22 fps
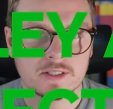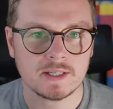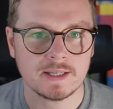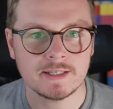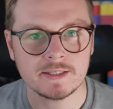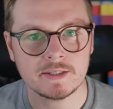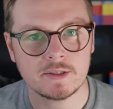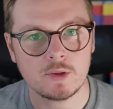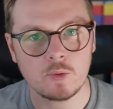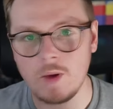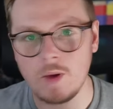
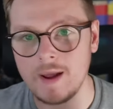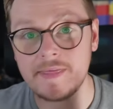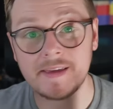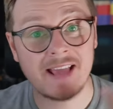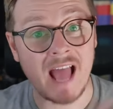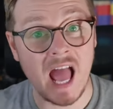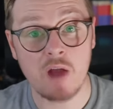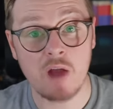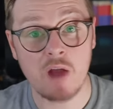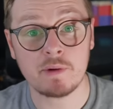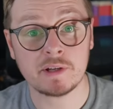is the way the
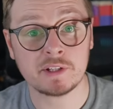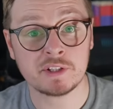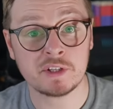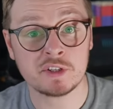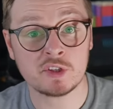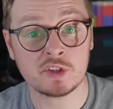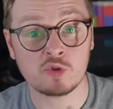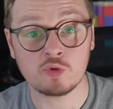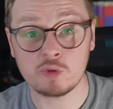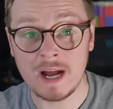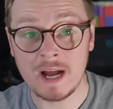characters
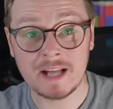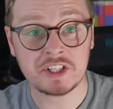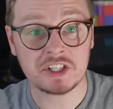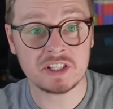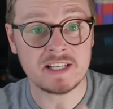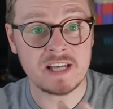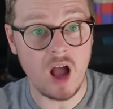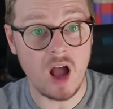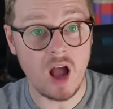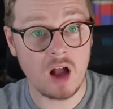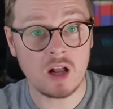
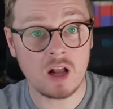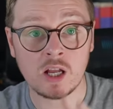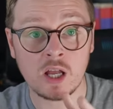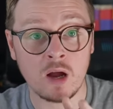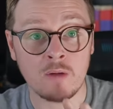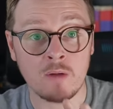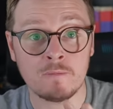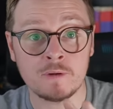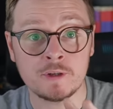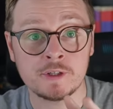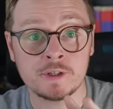gradually
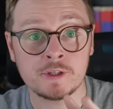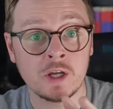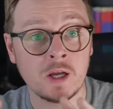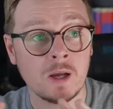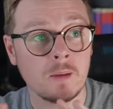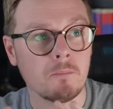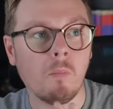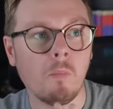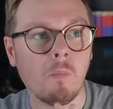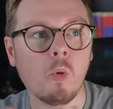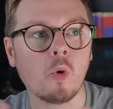uncovered
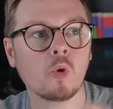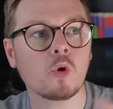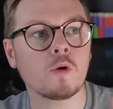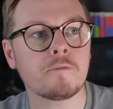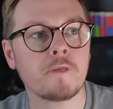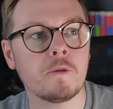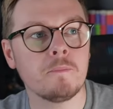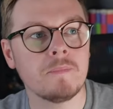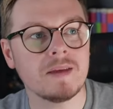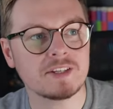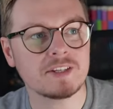more of
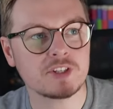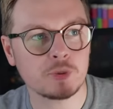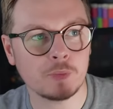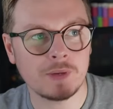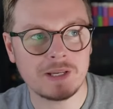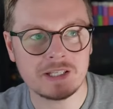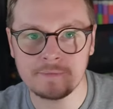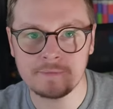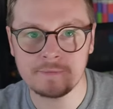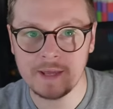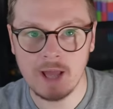the
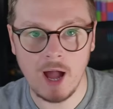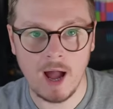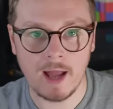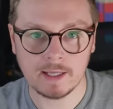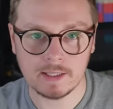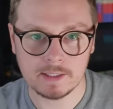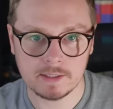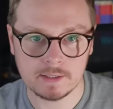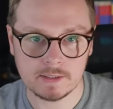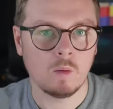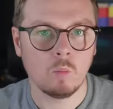mysteries of the
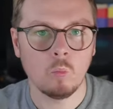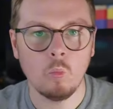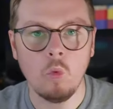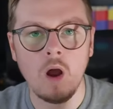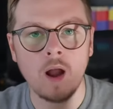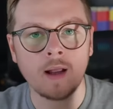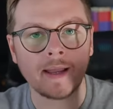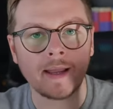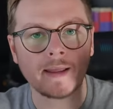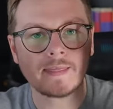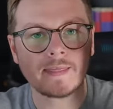island,
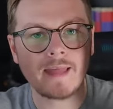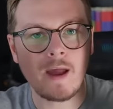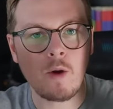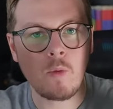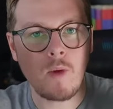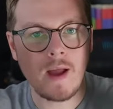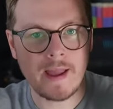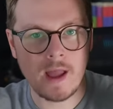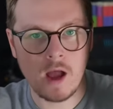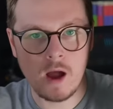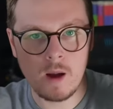working their
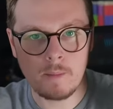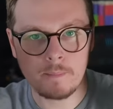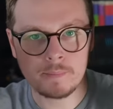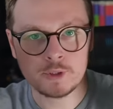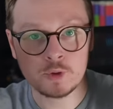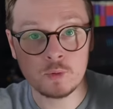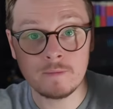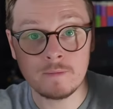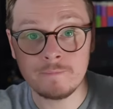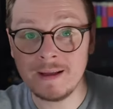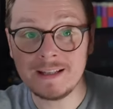way up
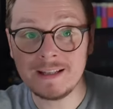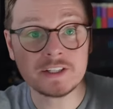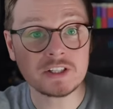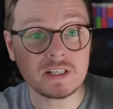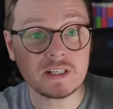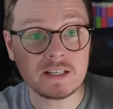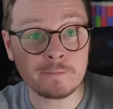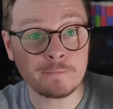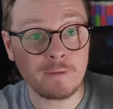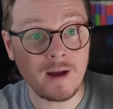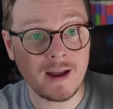to
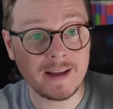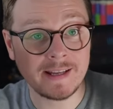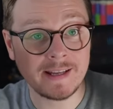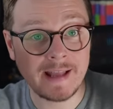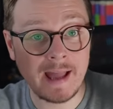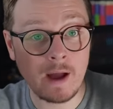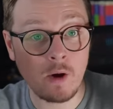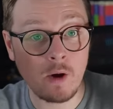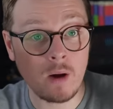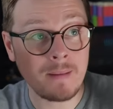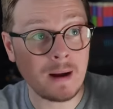eventually finding
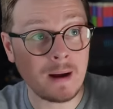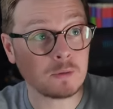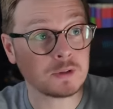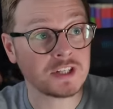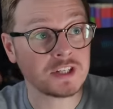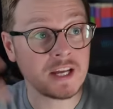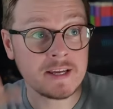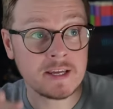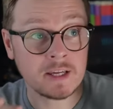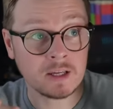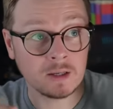out about
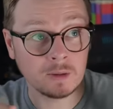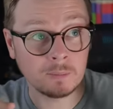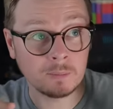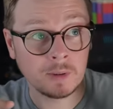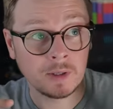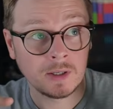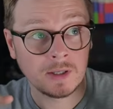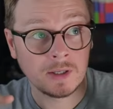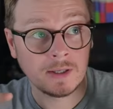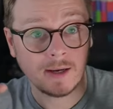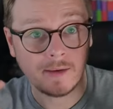Jacob
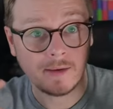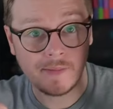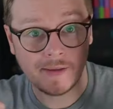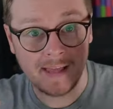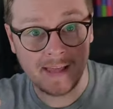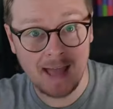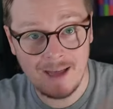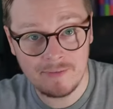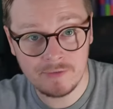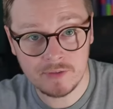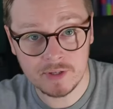and the
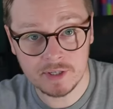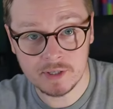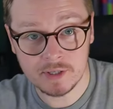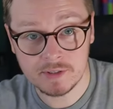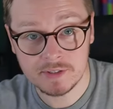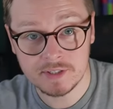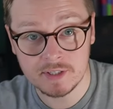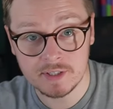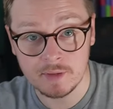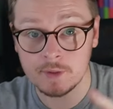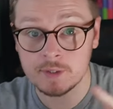
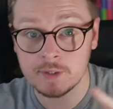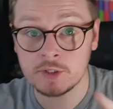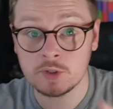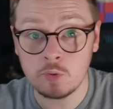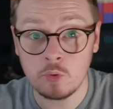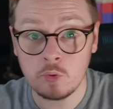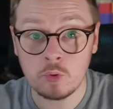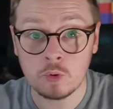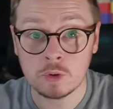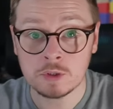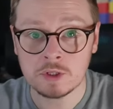candidates and the
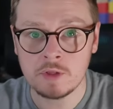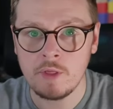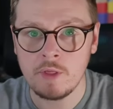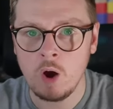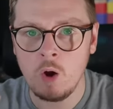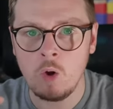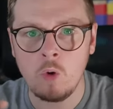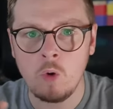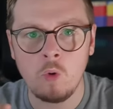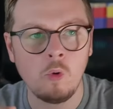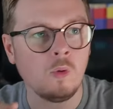source and the
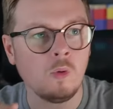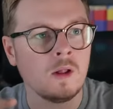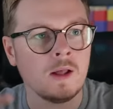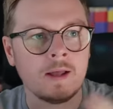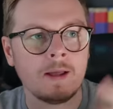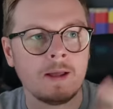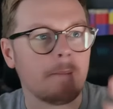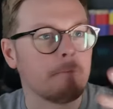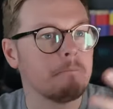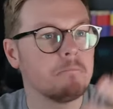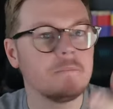whole
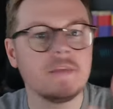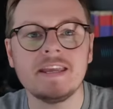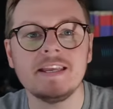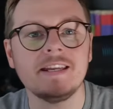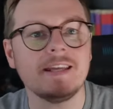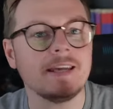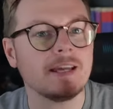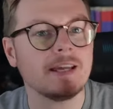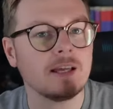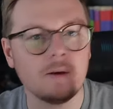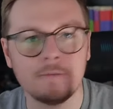
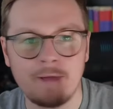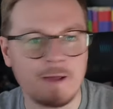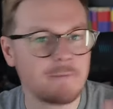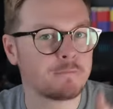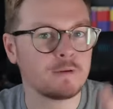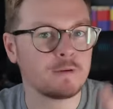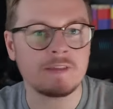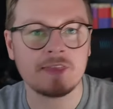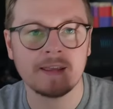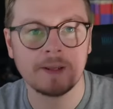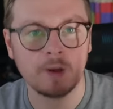meaning of
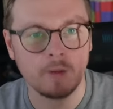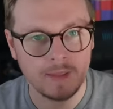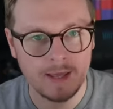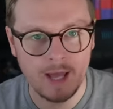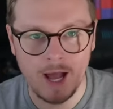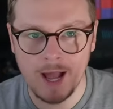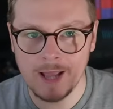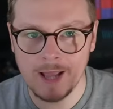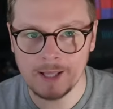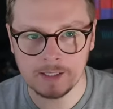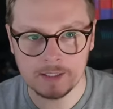everything on the
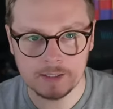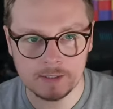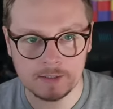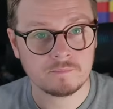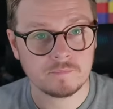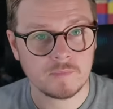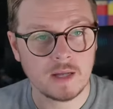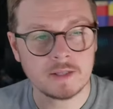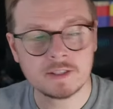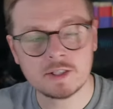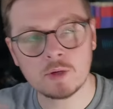island.
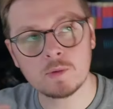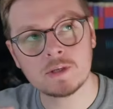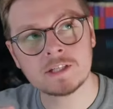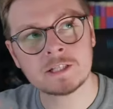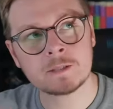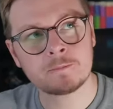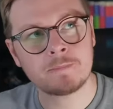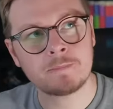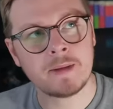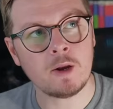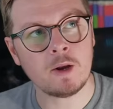And so a
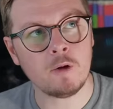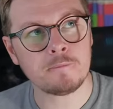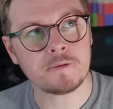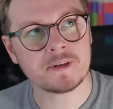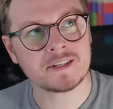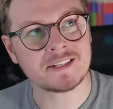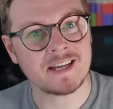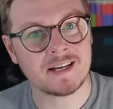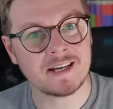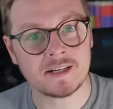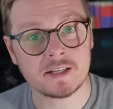spin off that
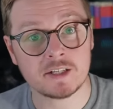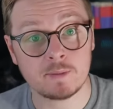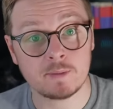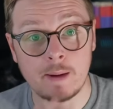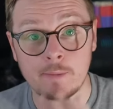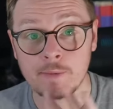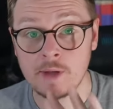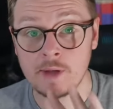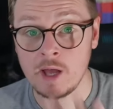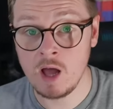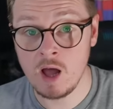centres
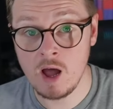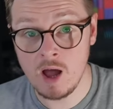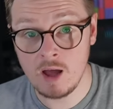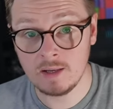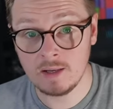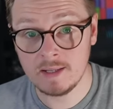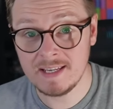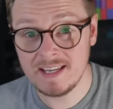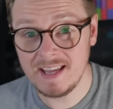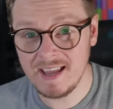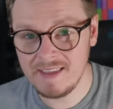around
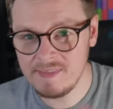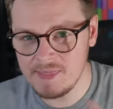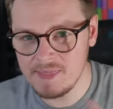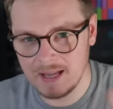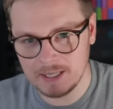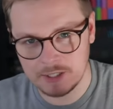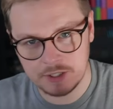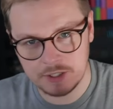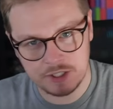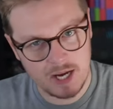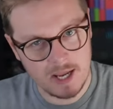Hurley in
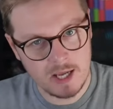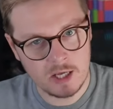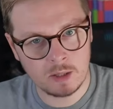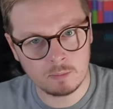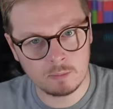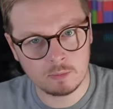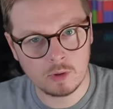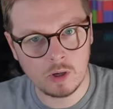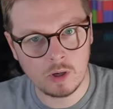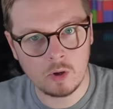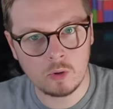that Jacob
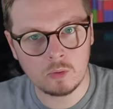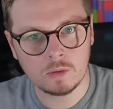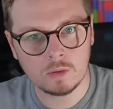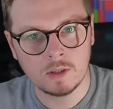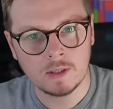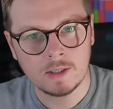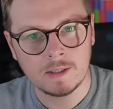role